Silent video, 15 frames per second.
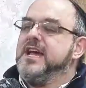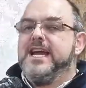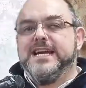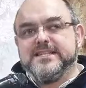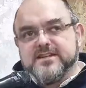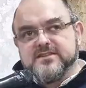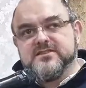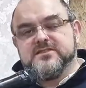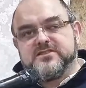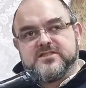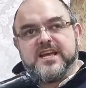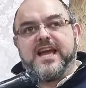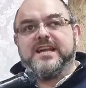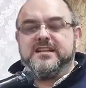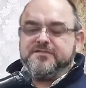He doesn't
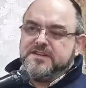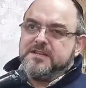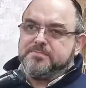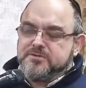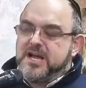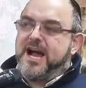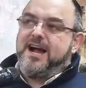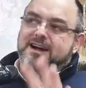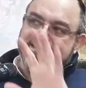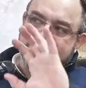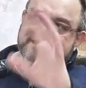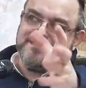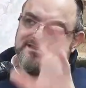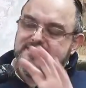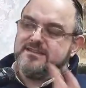say, if you the Pshat,
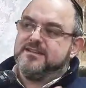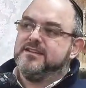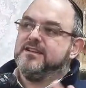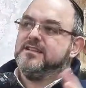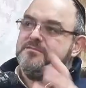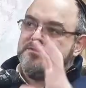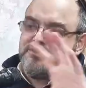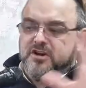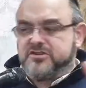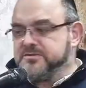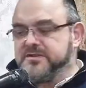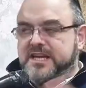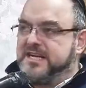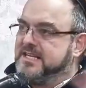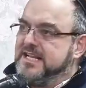the
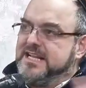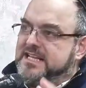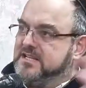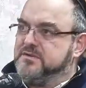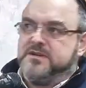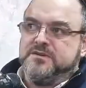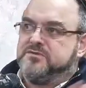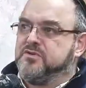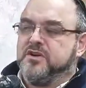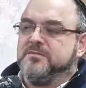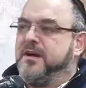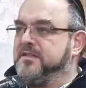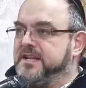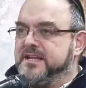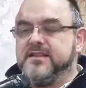Midrash say clearly that he was talking
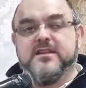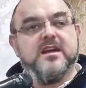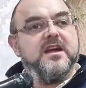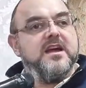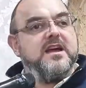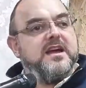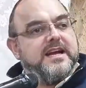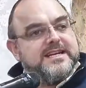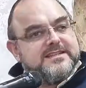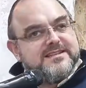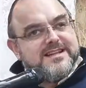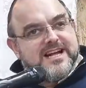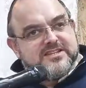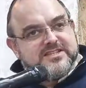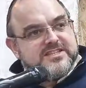about the Inn. He
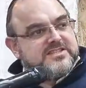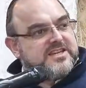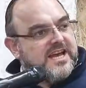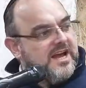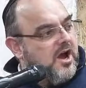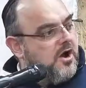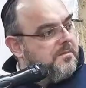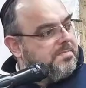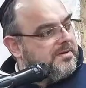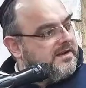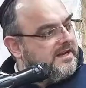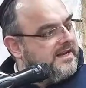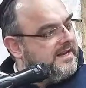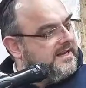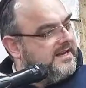didn't actually say
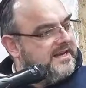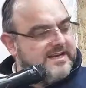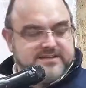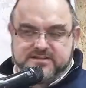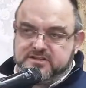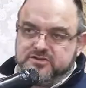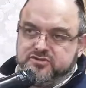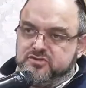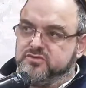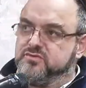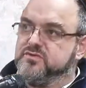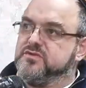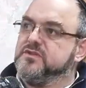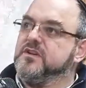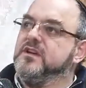openly it's the
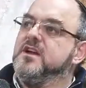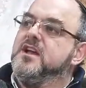Jews.